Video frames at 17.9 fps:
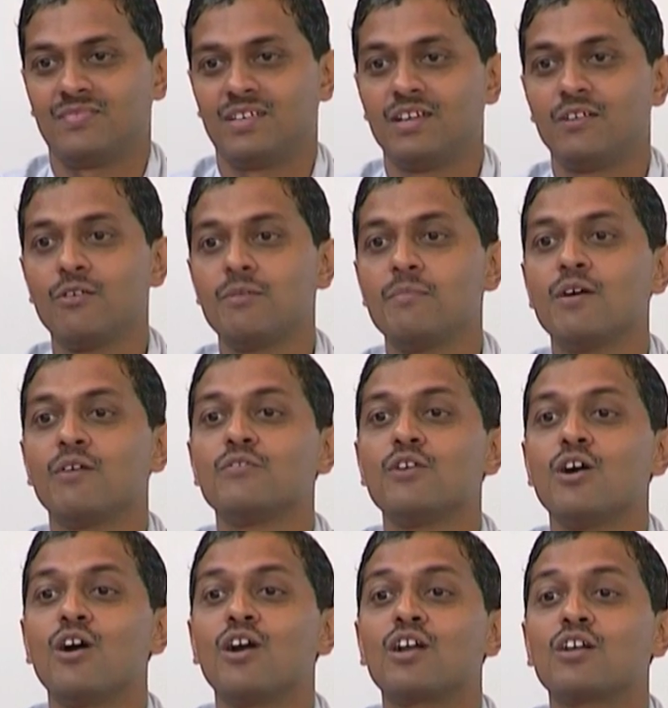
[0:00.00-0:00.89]
It will be of
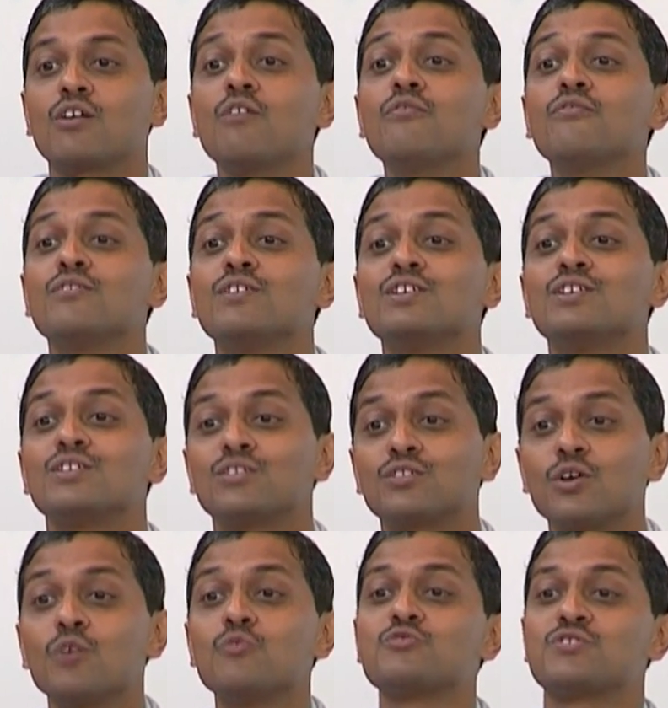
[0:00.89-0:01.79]
the order of
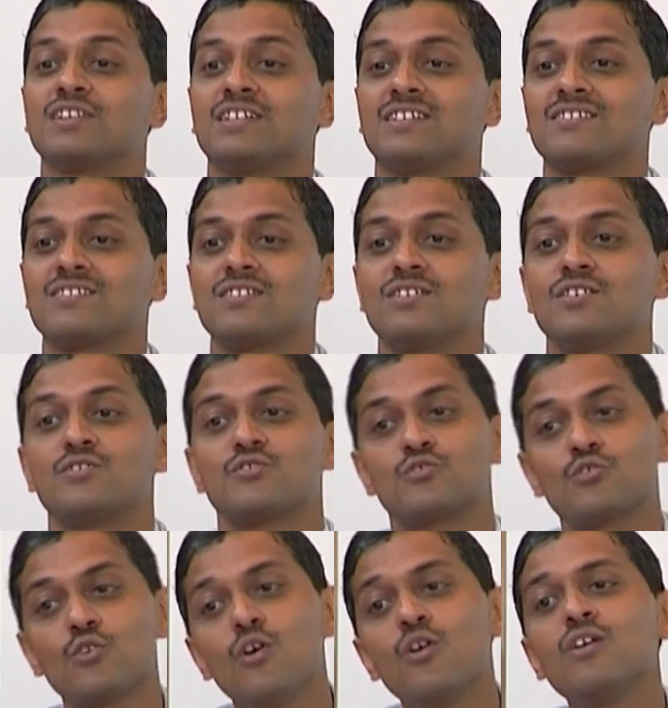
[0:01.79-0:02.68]
thousands.
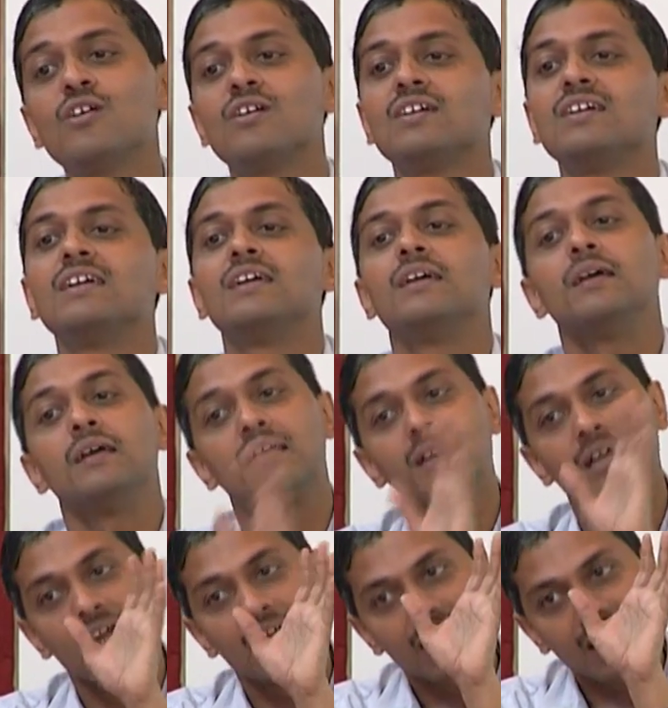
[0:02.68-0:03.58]
So,
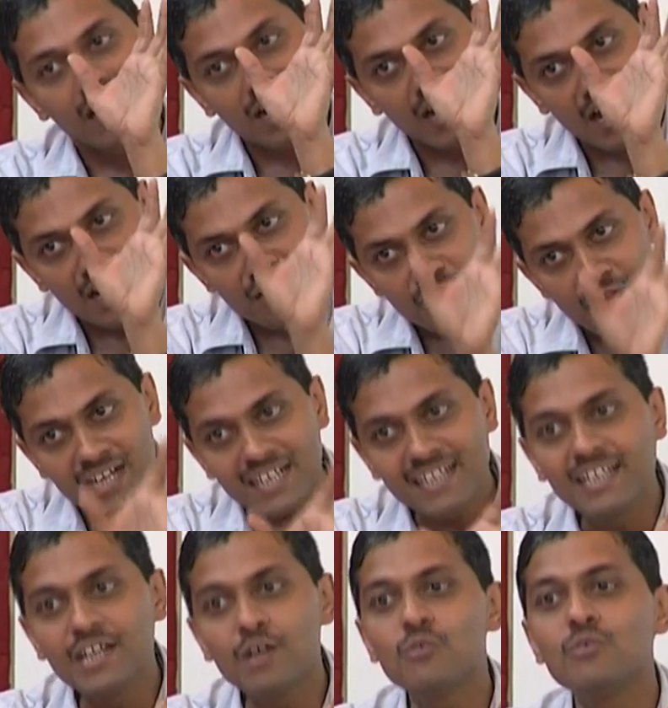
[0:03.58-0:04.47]

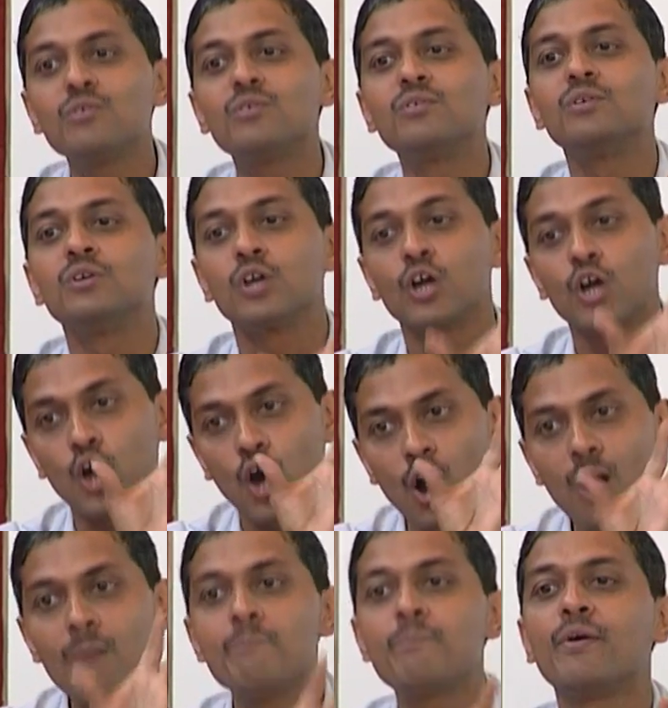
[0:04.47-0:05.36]
convective
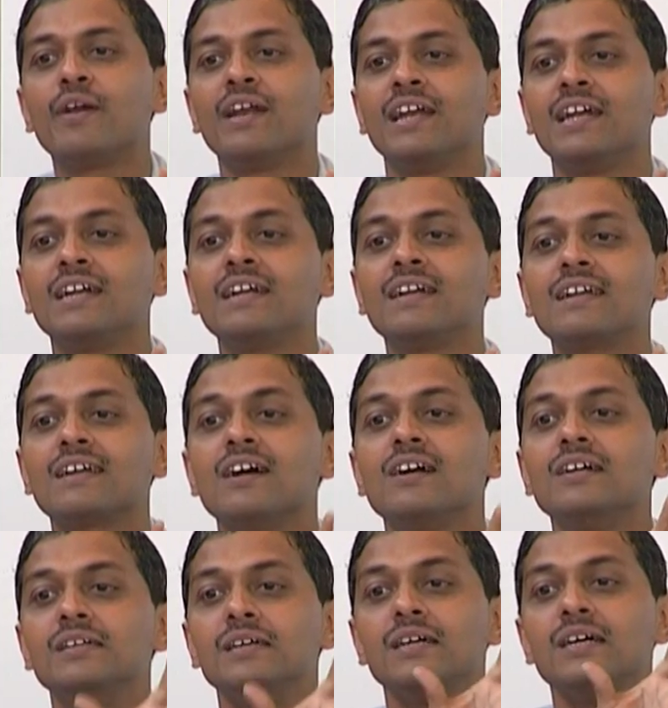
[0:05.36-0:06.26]
component
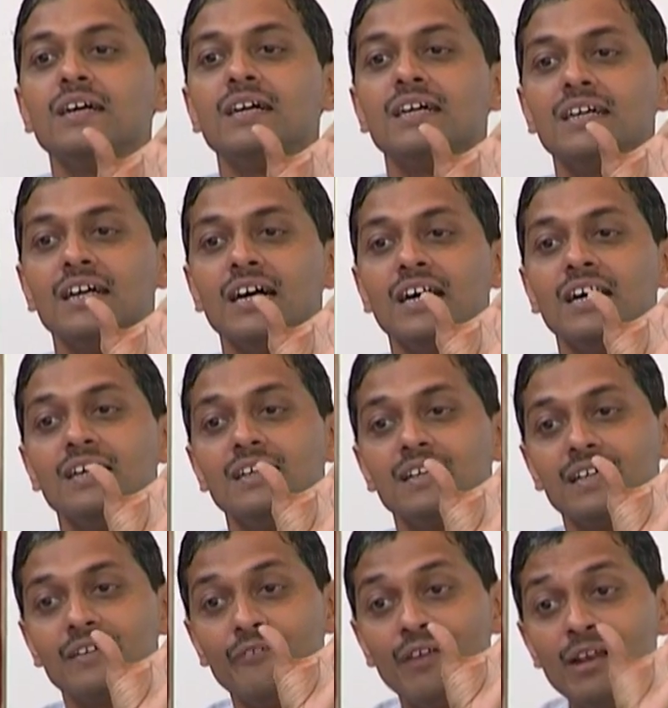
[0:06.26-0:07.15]

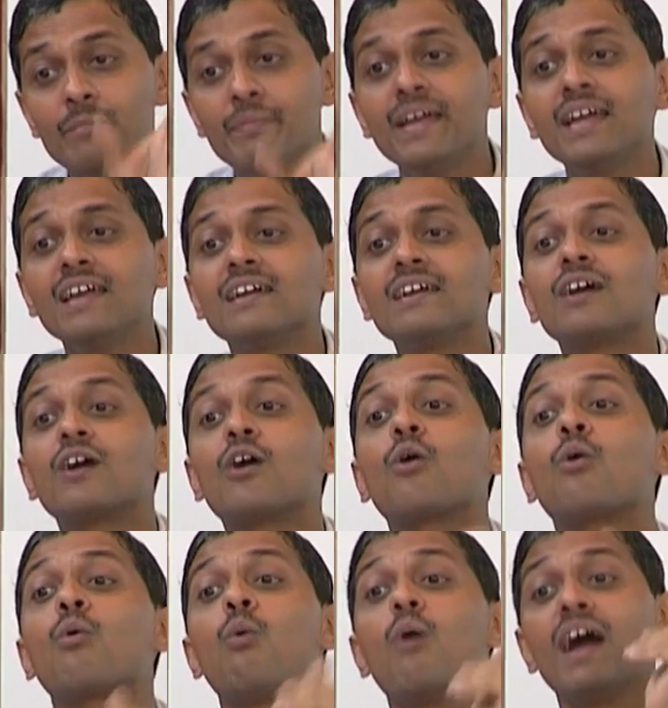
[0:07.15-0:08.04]
will be
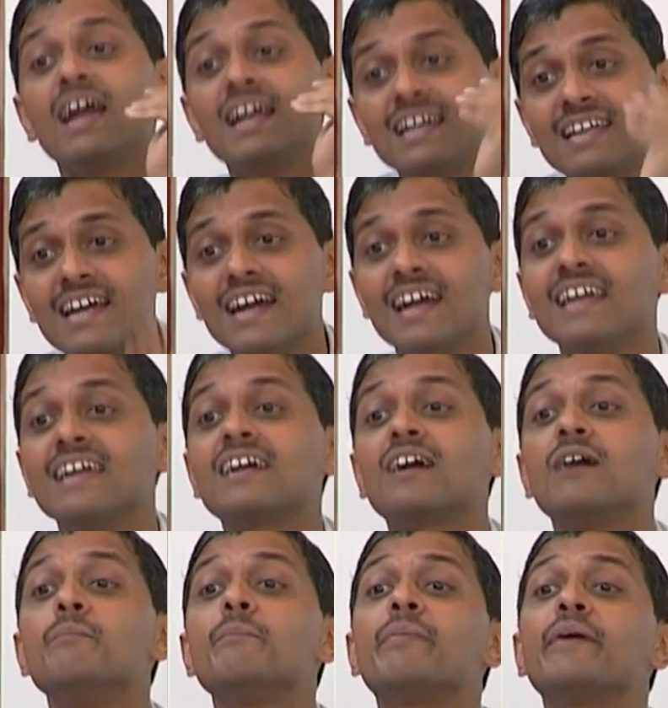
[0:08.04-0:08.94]
quite high
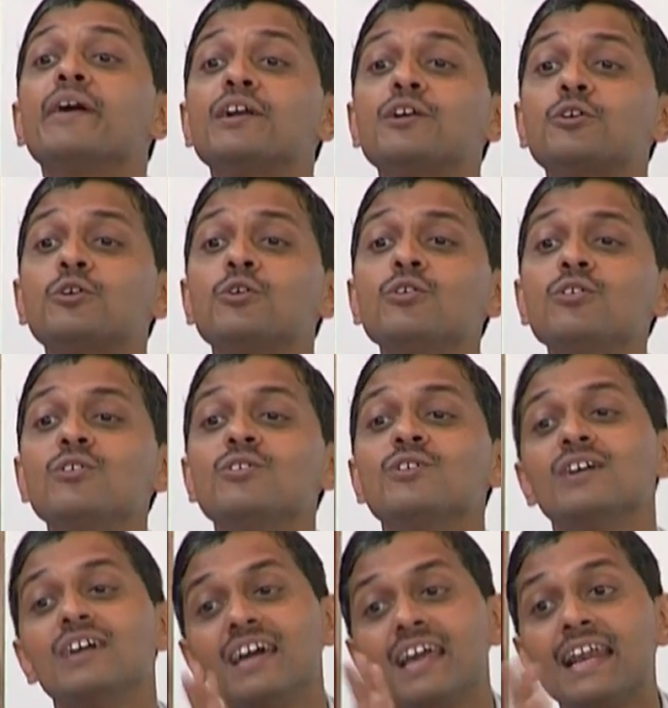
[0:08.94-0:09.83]
compared to
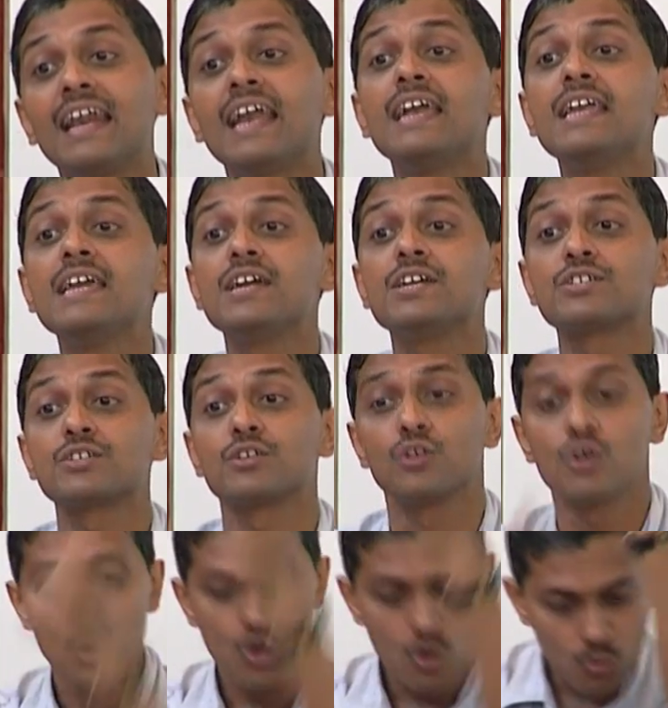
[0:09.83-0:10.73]
radiation.
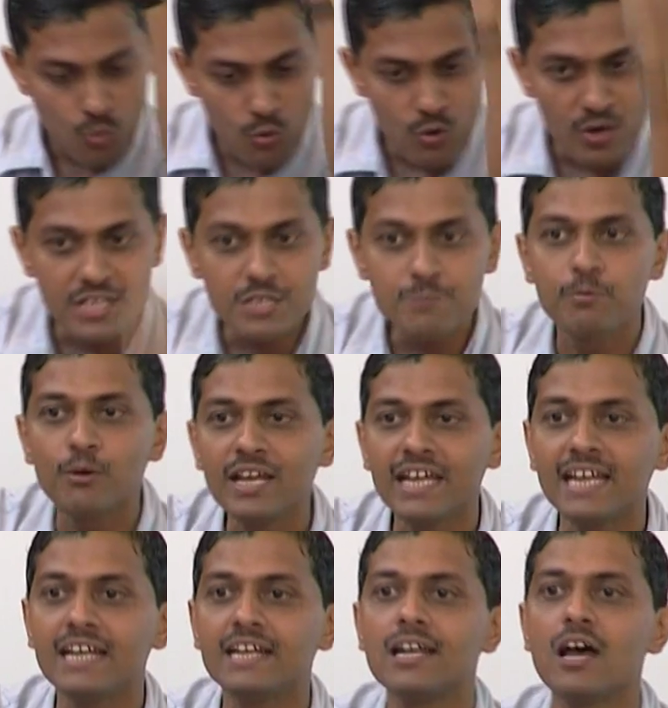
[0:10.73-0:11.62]
Who is
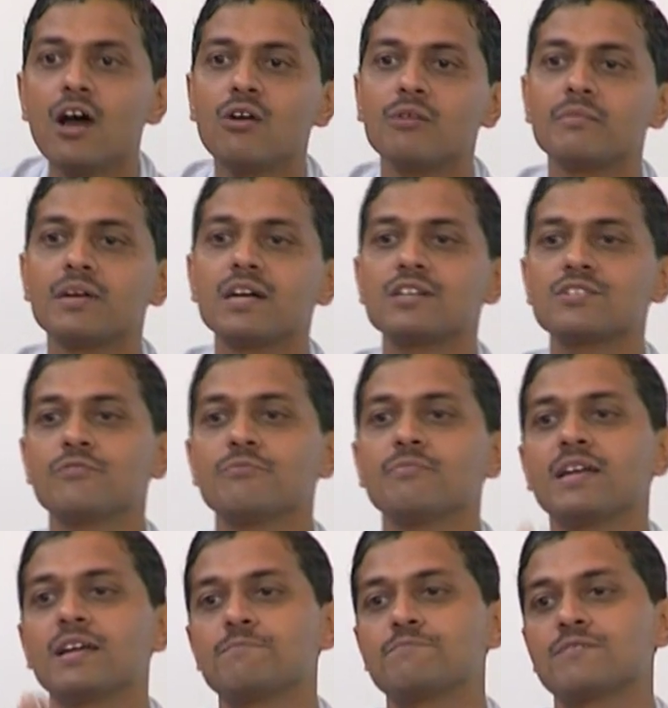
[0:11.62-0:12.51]
pulling it down because of
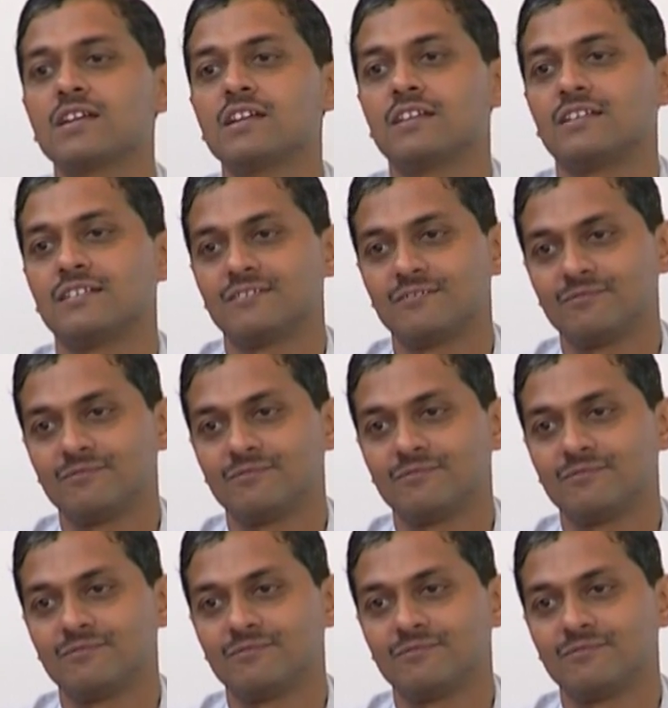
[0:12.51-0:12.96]
my epsilon?